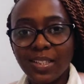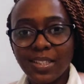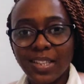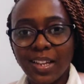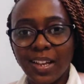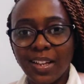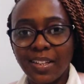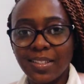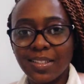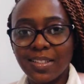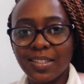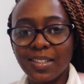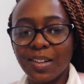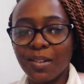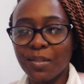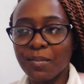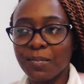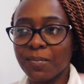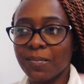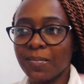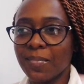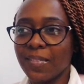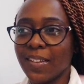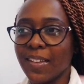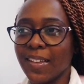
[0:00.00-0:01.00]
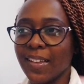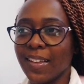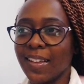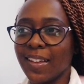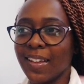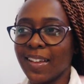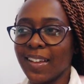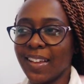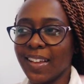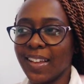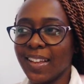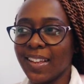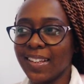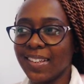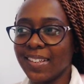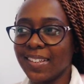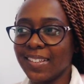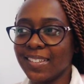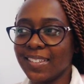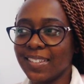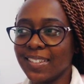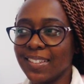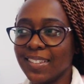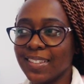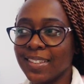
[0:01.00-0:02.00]
is handsome,
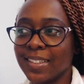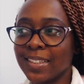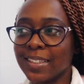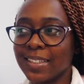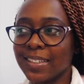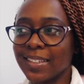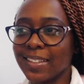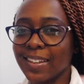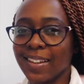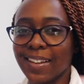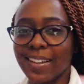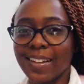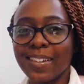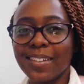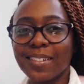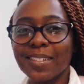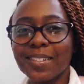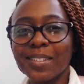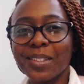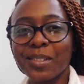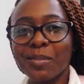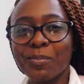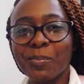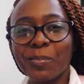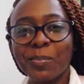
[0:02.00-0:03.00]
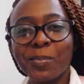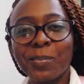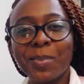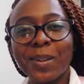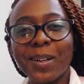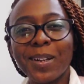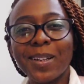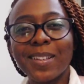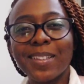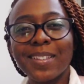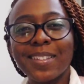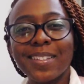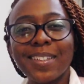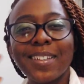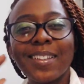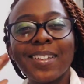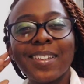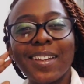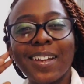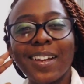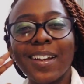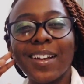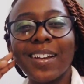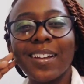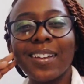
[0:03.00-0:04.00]
and uh, yeah, but
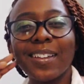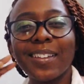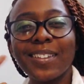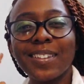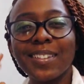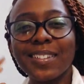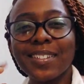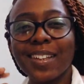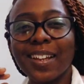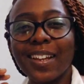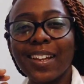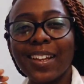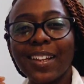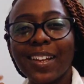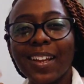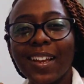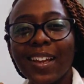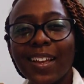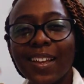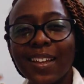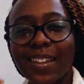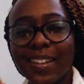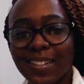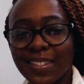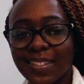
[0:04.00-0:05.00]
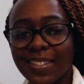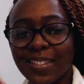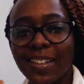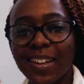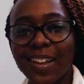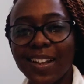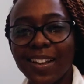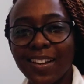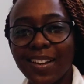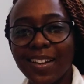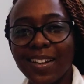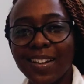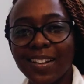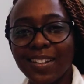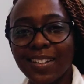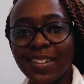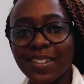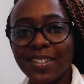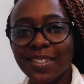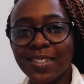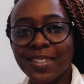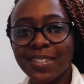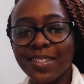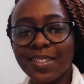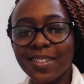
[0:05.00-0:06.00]
yeah, he's like, he's Lala, and
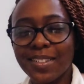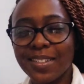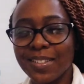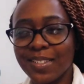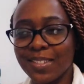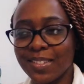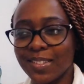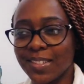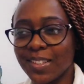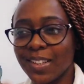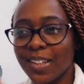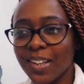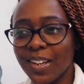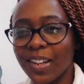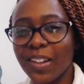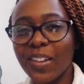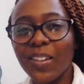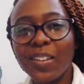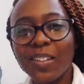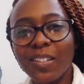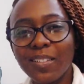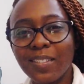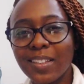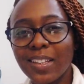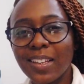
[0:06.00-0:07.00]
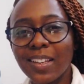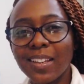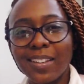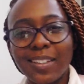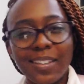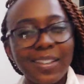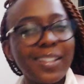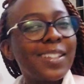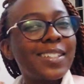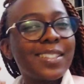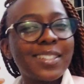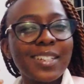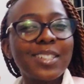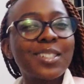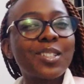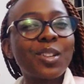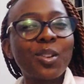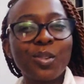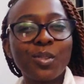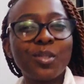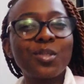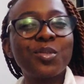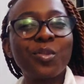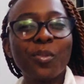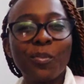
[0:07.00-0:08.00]
he's, he's, he's as
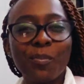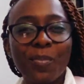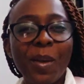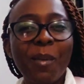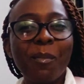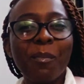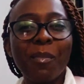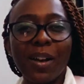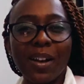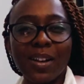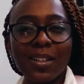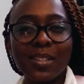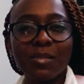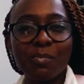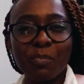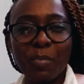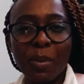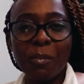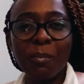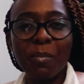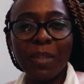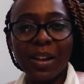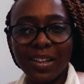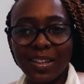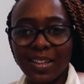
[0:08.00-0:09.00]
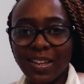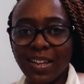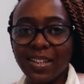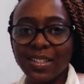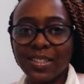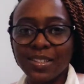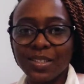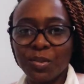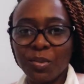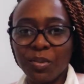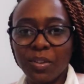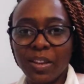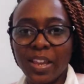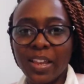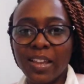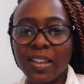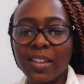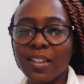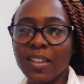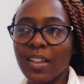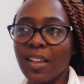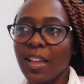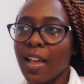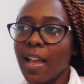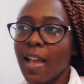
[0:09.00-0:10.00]
close to Bemba as Bemba gets, okay?
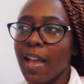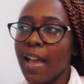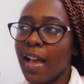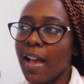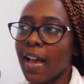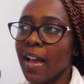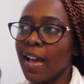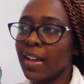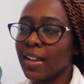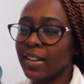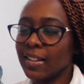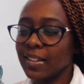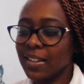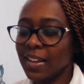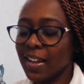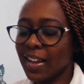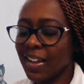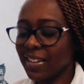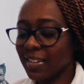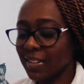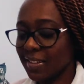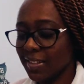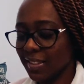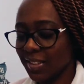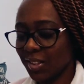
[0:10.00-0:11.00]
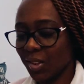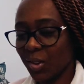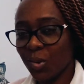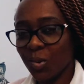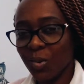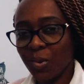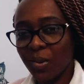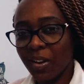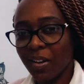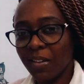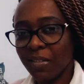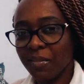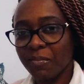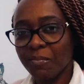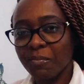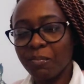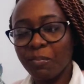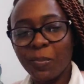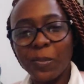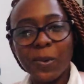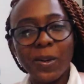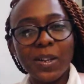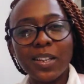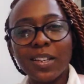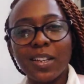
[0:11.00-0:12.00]
And yeah, and he's a lawyer,
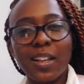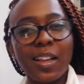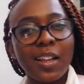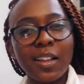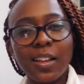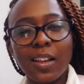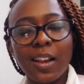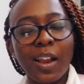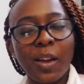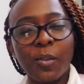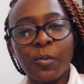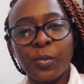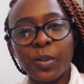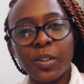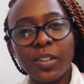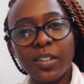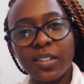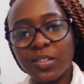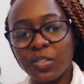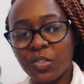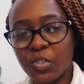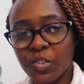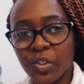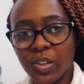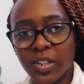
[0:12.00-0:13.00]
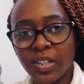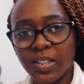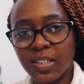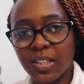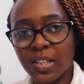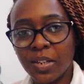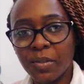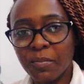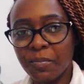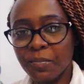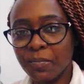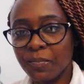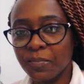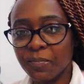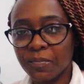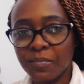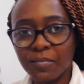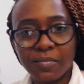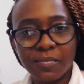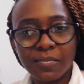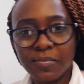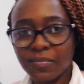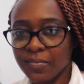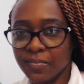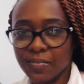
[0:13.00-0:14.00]
but I, I wouldn't trade him.
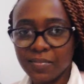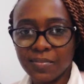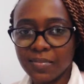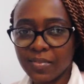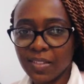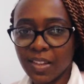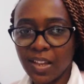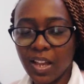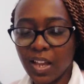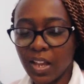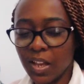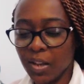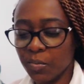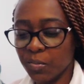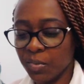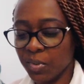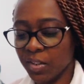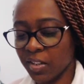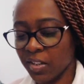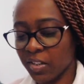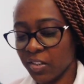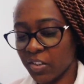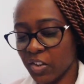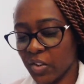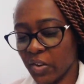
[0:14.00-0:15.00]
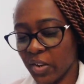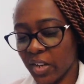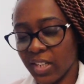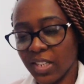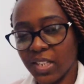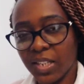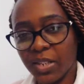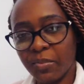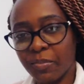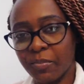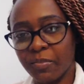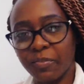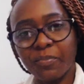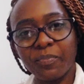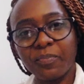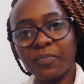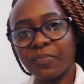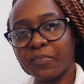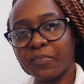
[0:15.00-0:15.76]
I wouldn't trade him.